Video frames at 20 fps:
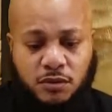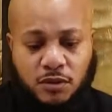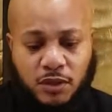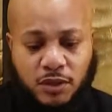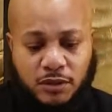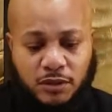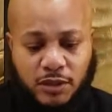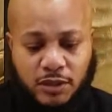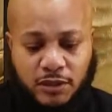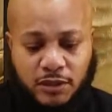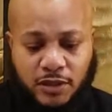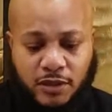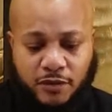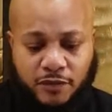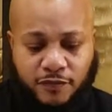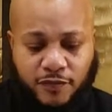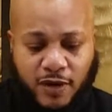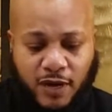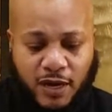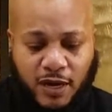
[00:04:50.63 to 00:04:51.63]
I think they'll
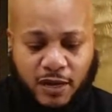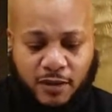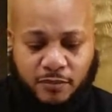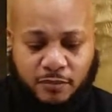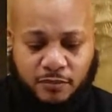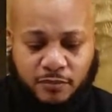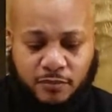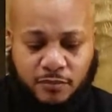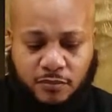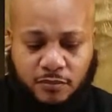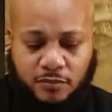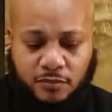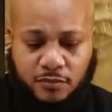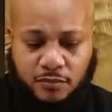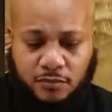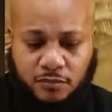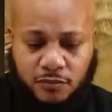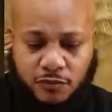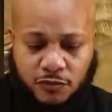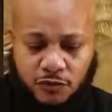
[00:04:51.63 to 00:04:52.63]
vibe.
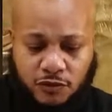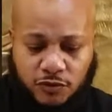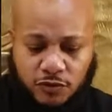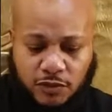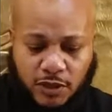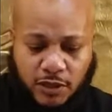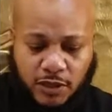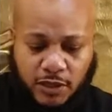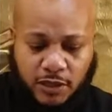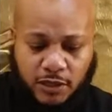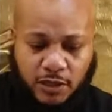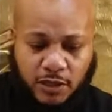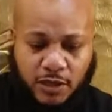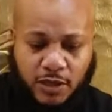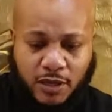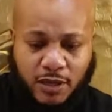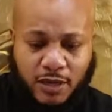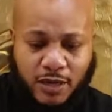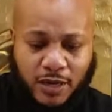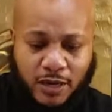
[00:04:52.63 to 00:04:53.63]
What you think?
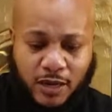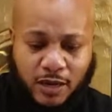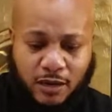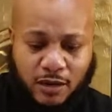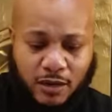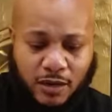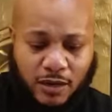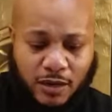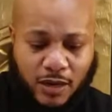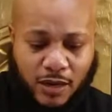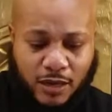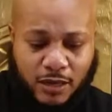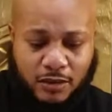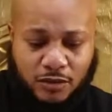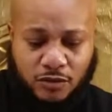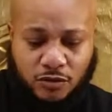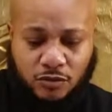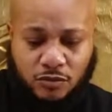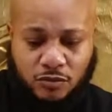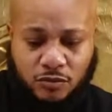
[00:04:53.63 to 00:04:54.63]
Now I could
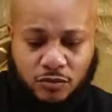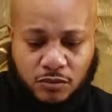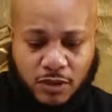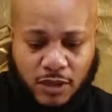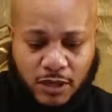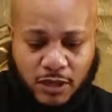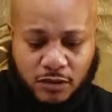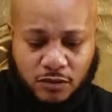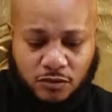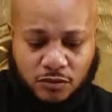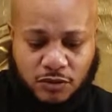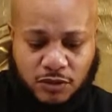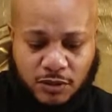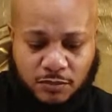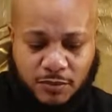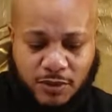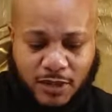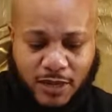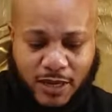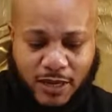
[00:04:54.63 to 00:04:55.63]
do
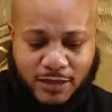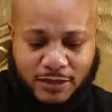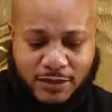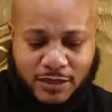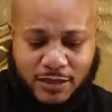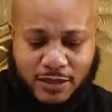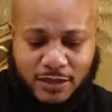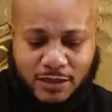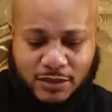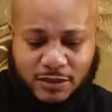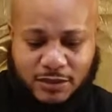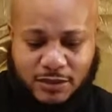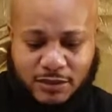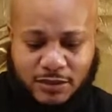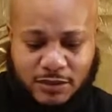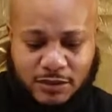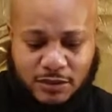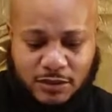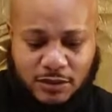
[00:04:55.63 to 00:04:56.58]
something like this.